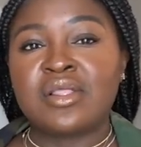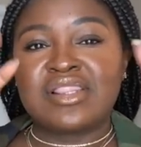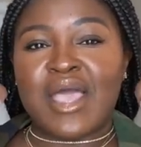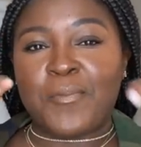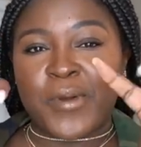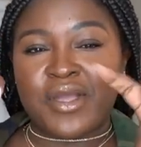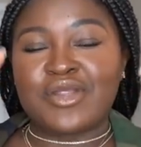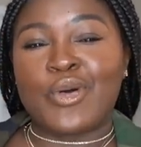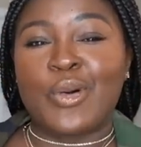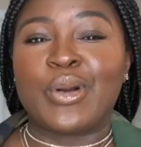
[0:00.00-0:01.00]

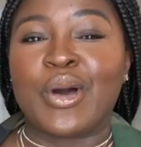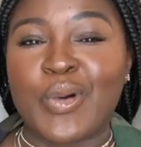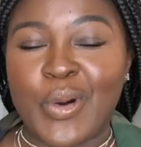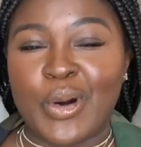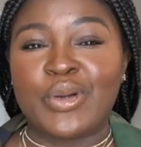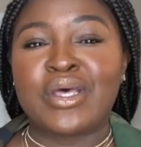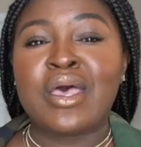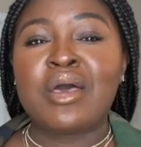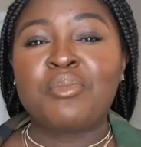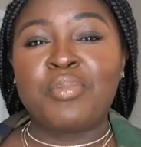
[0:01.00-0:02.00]
leopard quote-unquote
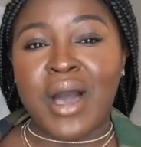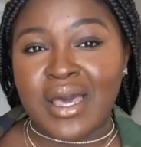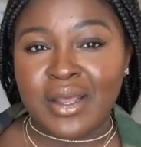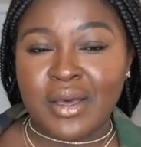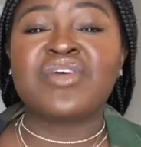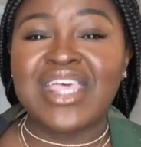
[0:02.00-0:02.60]
bottom.